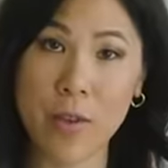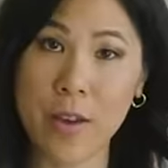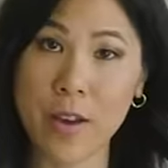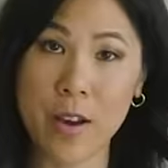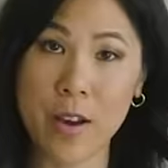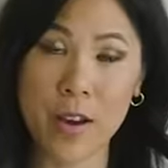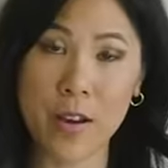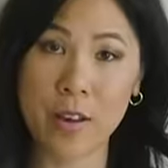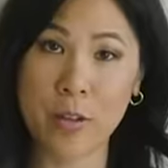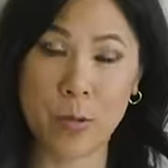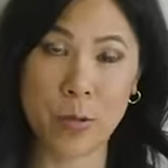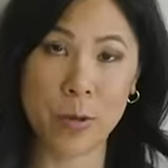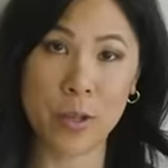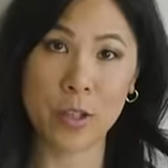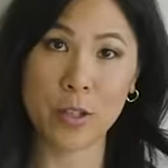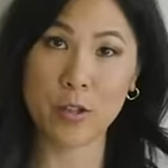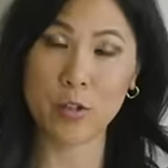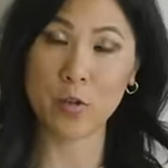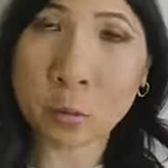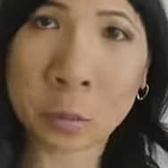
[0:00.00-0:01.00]
we are
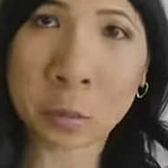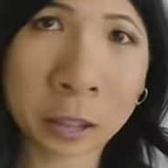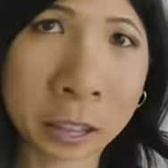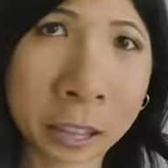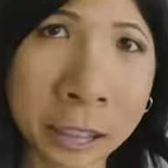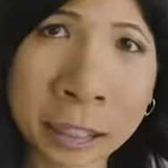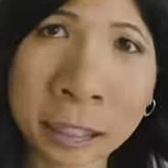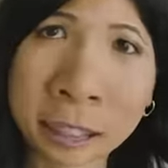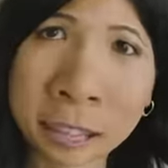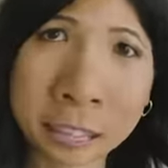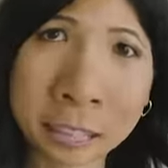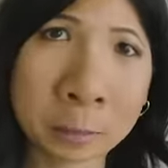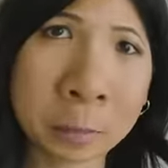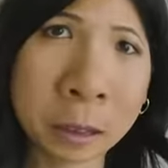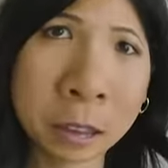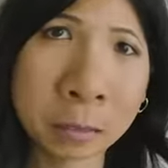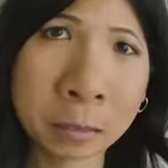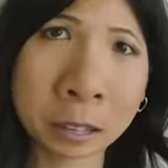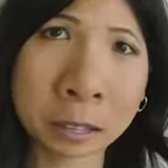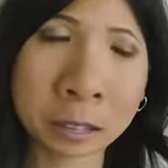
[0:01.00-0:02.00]
going to blend these
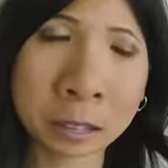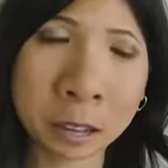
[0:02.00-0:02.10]
babies